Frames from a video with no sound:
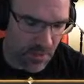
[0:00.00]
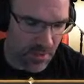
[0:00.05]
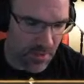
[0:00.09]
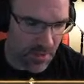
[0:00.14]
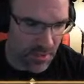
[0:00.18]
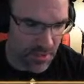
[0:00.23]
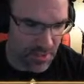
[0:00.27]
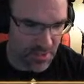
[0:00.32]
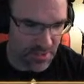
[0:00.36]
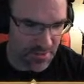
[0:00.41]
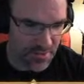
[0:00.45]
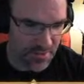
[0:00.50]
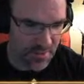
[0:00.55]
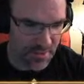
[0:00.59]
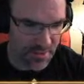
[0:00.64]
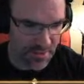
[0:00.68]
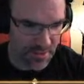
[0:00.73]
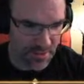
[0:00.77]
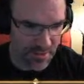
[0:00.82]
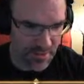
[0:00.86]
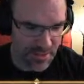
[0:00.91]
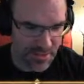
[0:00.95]
And
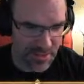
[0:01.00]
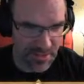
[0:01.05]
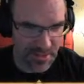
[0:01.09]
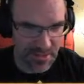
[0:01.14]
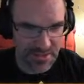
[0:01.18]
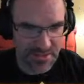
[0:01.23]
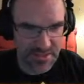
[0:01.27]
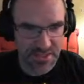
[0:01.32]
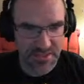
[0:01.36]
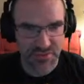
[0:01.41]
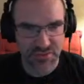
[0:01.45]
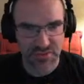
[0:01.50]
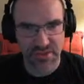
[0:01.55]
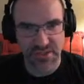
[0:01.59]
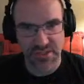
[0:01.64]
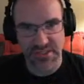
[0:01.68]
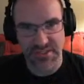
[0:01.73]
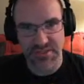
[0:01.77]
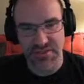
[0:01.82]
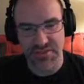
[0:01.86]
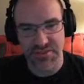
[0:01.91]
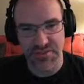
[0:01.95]
it essentially
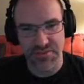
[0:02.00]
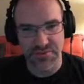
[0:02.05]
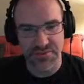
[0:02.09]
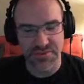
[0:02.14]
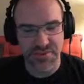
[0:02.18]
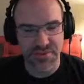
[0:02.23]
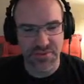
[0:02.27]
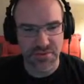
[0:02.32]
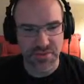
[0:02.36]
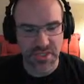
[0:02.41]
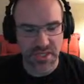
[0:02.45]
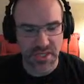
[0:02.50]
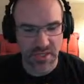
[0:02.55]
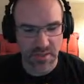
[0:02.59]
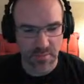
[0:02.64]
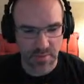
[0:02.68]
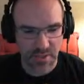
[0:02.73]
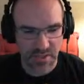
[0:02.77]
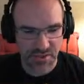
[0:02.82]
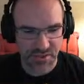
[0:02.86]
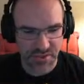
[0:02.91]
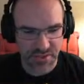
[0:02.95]
lets you do 2D
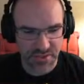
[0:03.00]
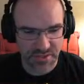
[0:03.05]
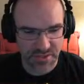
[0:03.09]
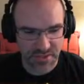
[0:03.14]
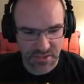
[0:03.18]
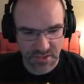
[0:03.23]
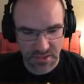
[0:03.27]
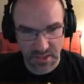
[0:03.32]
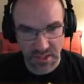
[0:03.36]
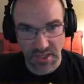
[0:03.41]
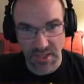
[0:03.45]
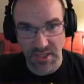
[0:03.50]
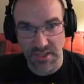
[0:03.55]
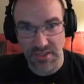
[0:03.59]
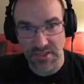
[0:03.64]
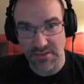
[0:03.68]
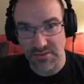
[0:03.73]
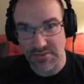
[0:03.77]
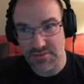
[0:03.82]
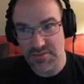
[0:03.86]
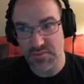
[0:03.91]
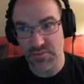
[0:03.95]
animations, and it
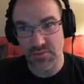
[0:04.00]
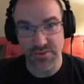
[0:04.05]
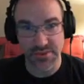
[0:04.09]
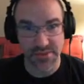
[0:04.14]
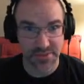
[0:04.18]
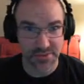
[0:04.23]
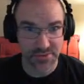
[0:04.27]
looks really